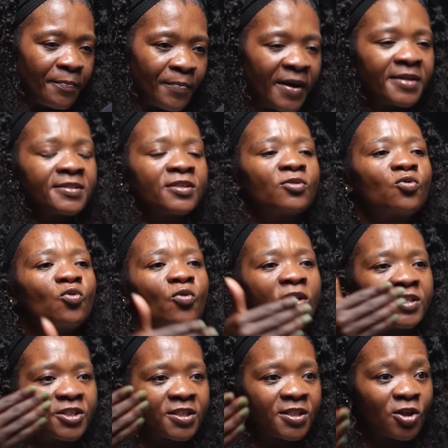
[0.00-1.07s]
person who
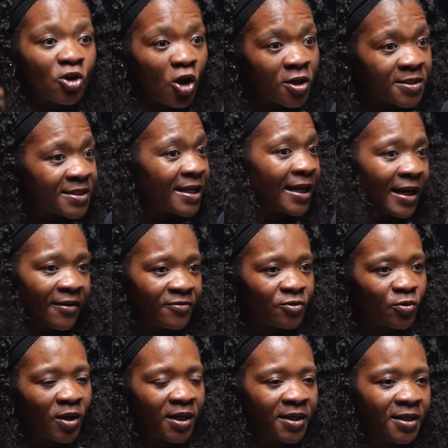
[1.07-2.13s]
has just lost their
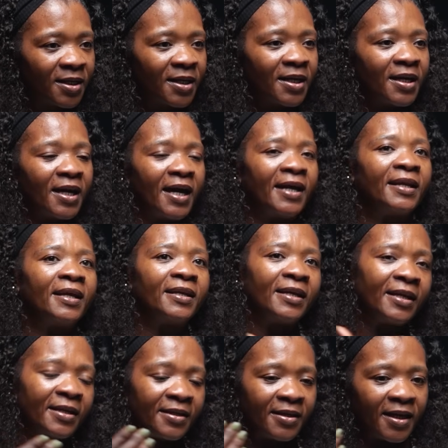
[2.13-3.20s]
loved one. And then
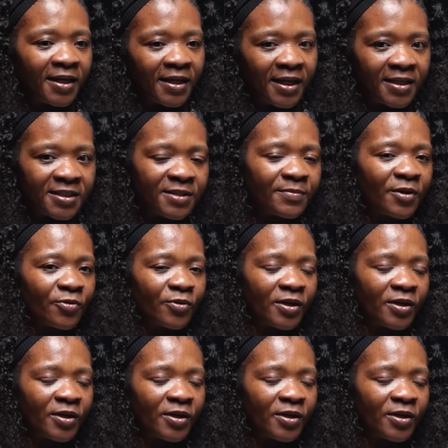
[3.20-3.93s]
in intimate